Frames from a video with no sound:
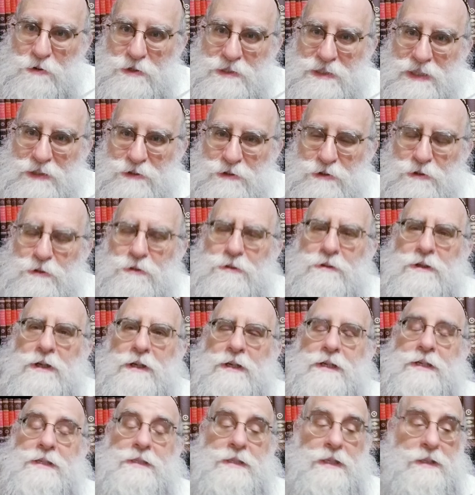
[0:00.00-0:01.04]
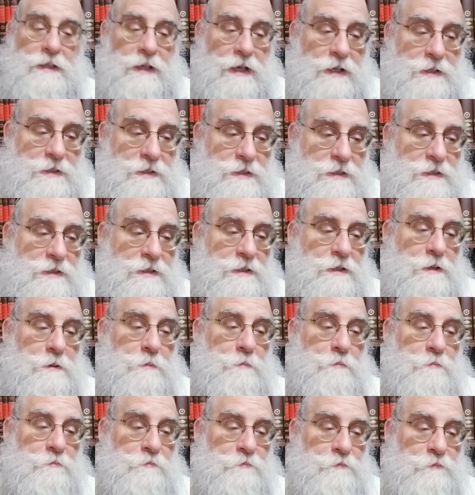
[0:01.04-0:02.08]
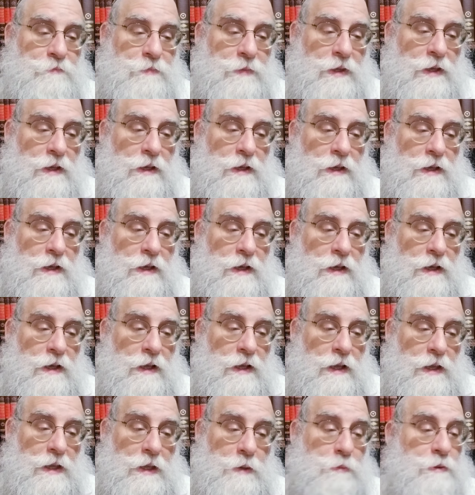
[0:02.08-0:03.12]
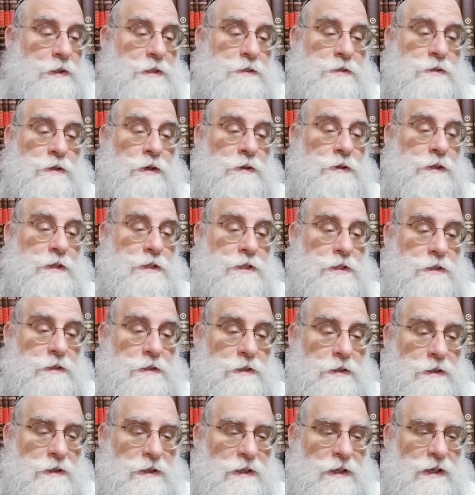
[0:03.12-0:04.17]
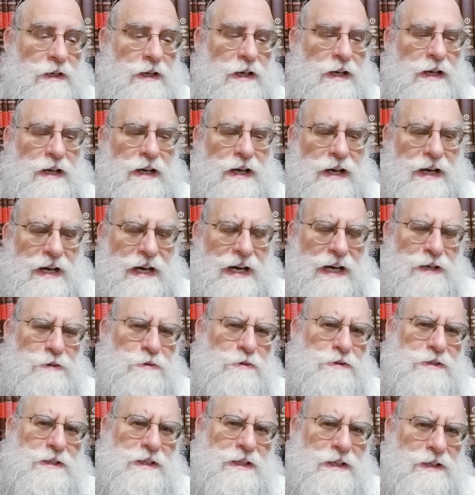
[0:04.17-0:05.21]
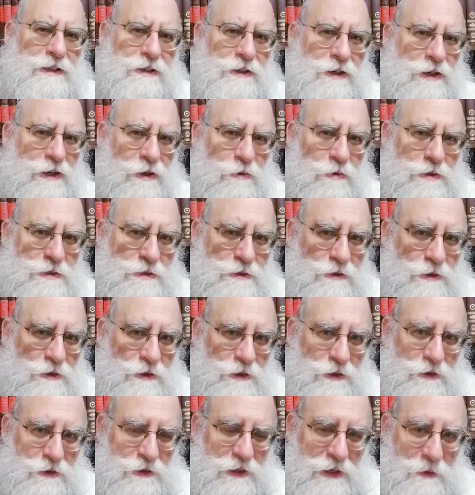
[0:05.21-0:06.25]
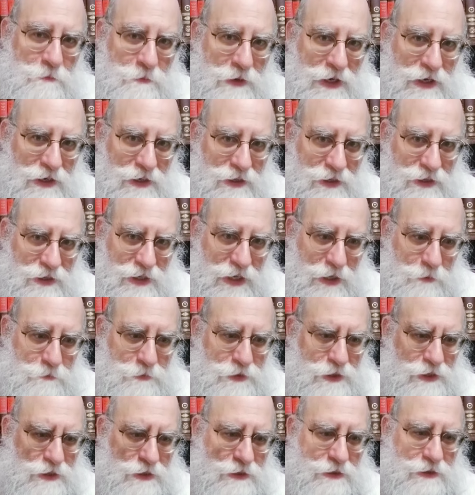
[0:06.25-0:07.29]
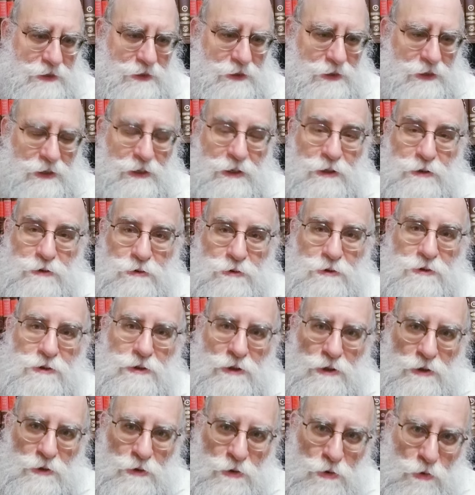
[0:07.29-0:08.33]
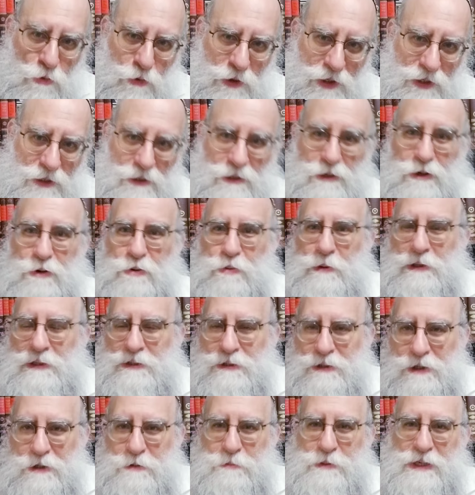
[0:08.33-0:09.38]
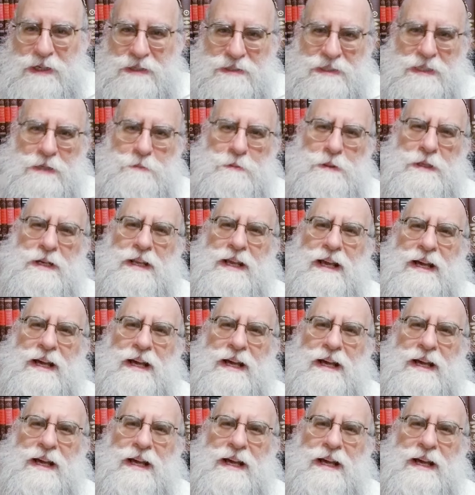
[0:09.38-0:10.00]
Is that true? He said, Yes. They were astonished. How would he know what's going on Lemala, up there to know who will or will not be accepted in